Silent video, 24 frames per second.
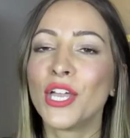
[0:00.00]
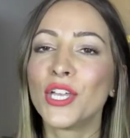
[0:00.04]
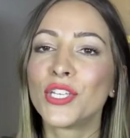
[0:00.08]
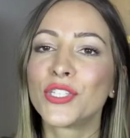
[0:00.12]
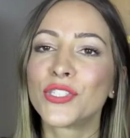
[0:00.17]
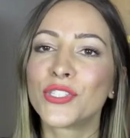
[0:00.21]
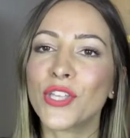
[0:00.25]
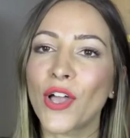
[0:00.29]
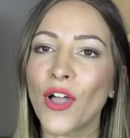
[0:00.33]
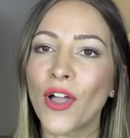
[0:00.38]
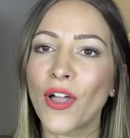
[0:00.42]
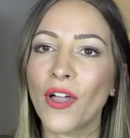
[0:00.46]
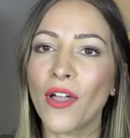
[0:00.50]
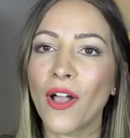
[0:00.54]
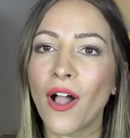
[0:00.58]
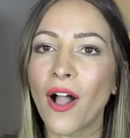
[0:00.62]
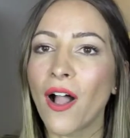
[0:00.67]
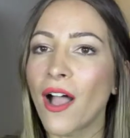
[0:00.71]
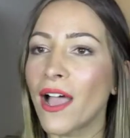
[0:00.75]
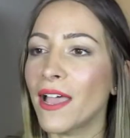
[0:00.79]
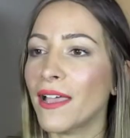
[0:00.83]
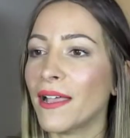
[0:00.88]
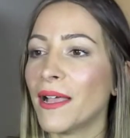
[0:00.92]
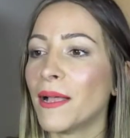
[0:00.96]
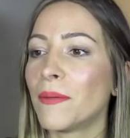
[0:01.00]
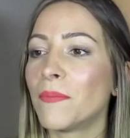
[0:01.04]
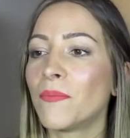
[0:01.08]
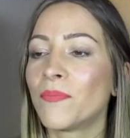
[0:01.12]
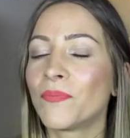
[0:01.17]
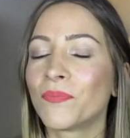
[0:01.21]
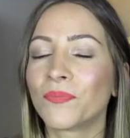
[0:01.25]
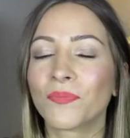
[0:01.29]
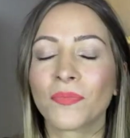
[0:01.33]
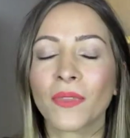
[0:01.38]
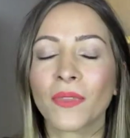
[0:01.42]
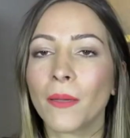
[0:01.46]
So I am
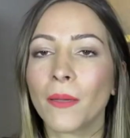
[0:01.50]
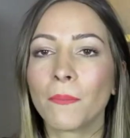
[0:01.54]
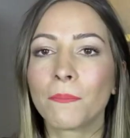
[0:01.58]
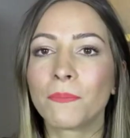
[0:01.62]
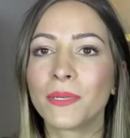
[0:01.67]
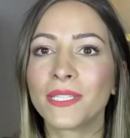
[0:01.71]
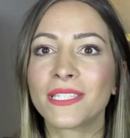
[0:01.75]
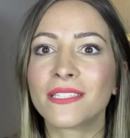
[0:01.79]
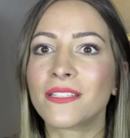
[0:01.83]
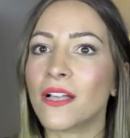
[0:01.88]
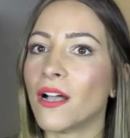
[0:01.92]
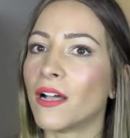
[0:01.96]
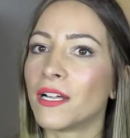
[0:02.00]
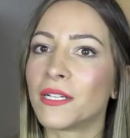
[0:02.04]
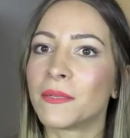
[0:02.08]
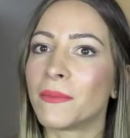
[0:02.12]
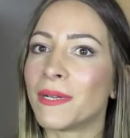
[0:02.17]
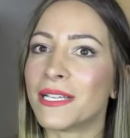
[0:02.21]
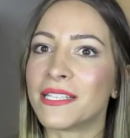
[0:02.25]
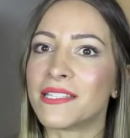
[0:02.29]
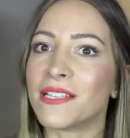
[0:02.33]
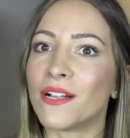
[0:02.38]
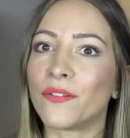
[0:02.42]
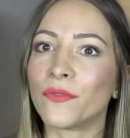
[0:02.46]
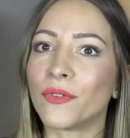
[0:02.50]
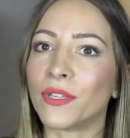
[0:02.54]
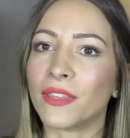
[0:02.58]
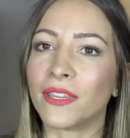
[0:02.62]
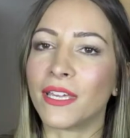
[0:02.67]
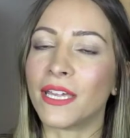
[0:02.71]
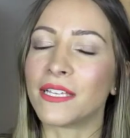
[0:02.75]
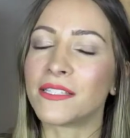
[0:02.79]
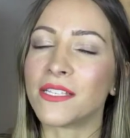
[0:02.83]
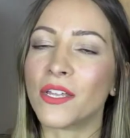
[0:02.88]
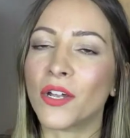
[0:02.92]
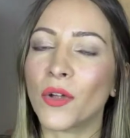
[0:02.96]
beside myself with
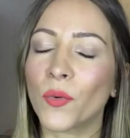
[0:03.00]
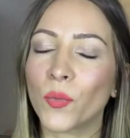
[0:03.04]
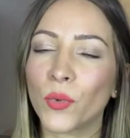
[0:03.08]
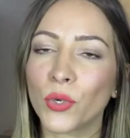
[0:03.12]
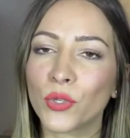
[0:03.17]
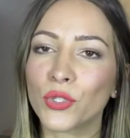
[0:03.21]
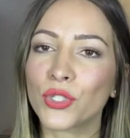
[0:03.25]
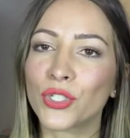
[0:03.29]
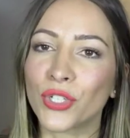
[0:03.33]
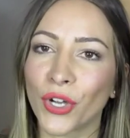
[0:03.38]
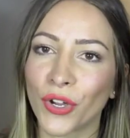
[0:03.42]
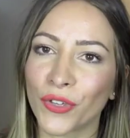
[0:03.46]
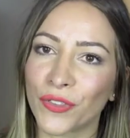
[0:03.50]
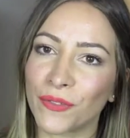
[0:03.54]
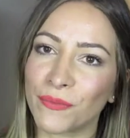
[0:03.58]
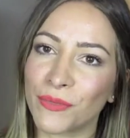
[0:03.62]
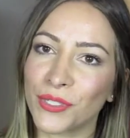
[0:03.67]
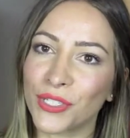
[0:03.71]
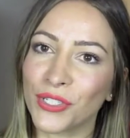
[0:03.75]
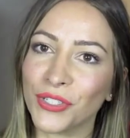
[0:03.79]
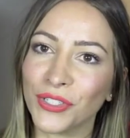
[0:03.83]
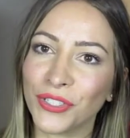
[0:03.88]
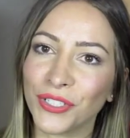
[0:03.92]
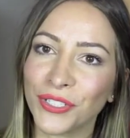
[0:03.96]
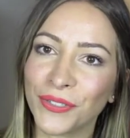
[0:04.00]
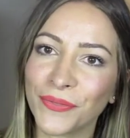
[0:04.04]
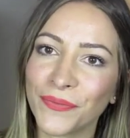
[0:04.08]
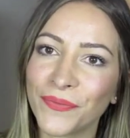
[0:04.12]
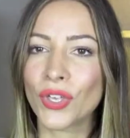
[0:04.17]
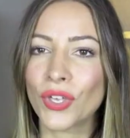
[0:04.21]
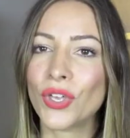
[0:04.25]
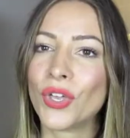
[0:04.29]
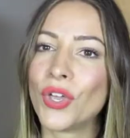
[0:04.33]
these and I will show them to you.